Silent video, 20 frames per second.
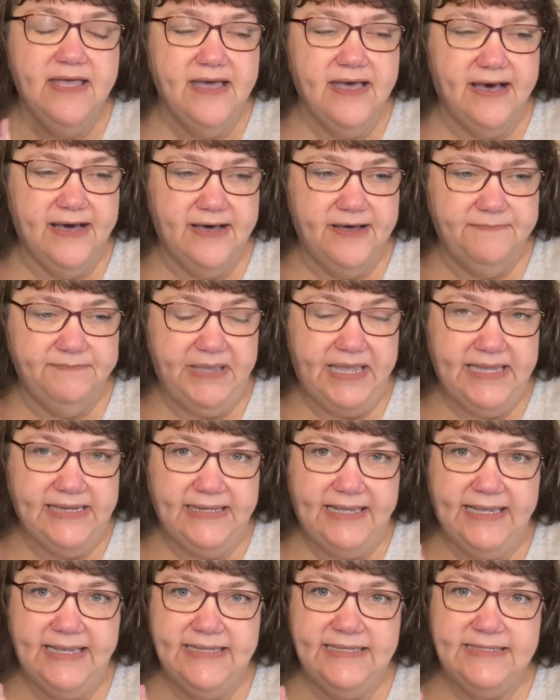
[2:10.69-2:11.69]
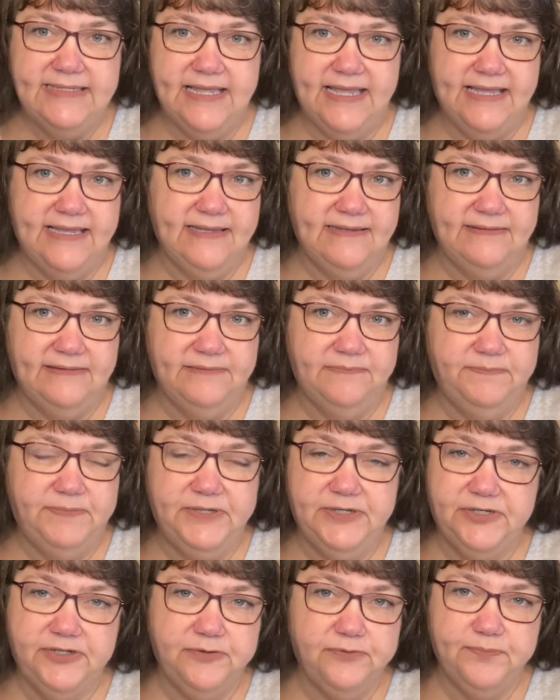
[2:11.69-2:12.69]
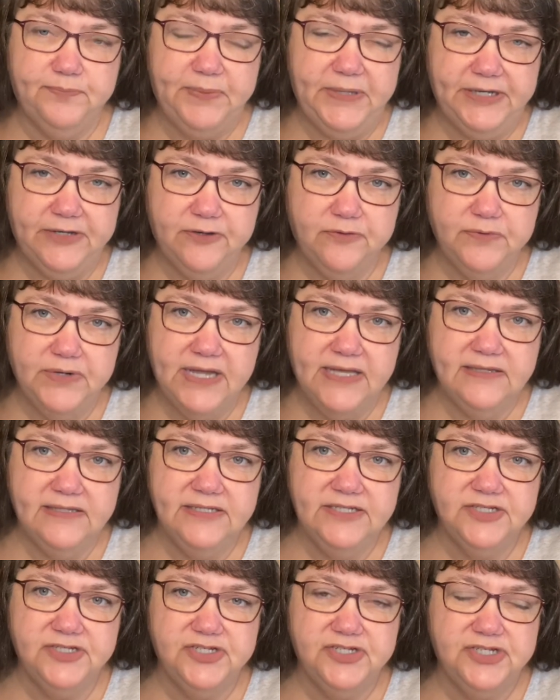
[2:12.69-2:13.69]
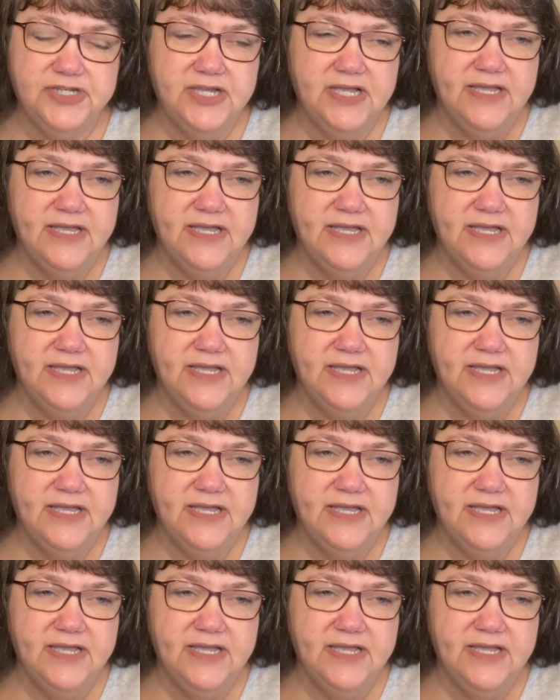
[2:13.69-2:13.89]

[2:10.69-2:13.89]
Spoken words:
mayonnaise and pickle relish.